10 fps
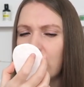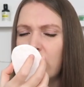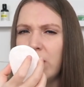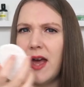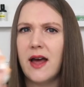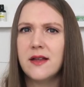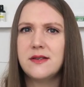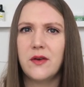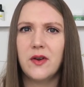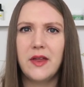Oh yeah,
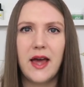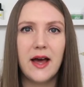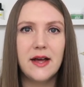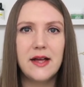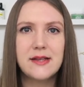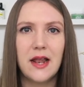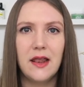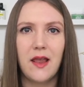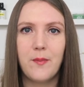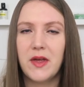definitely has a
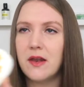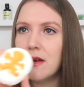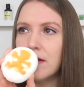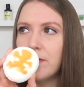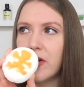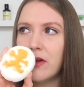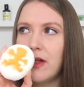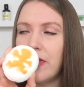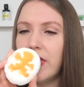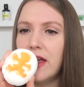lemon myrtle,
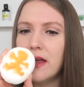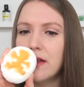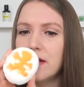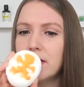I think.